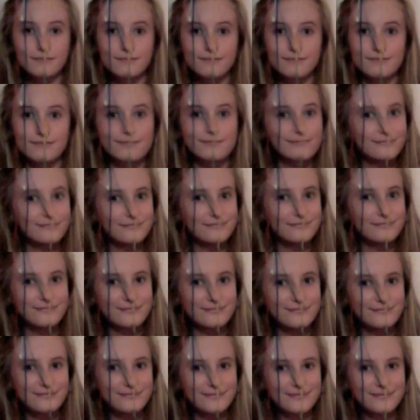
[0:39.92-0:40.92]

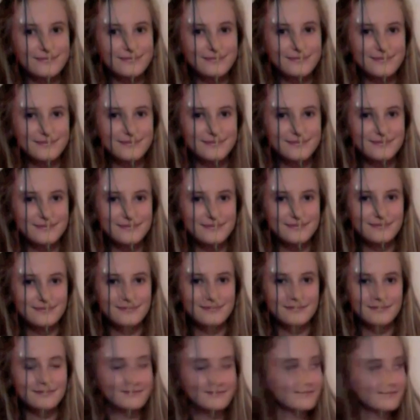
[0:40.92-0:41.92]

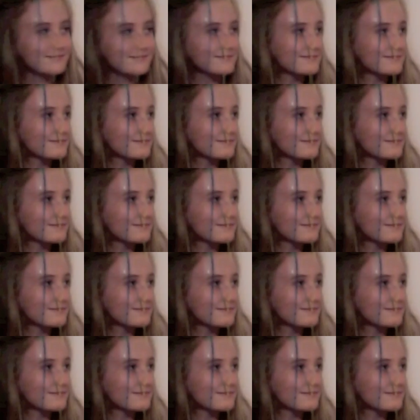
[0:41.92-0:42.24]
The person shown says nothing.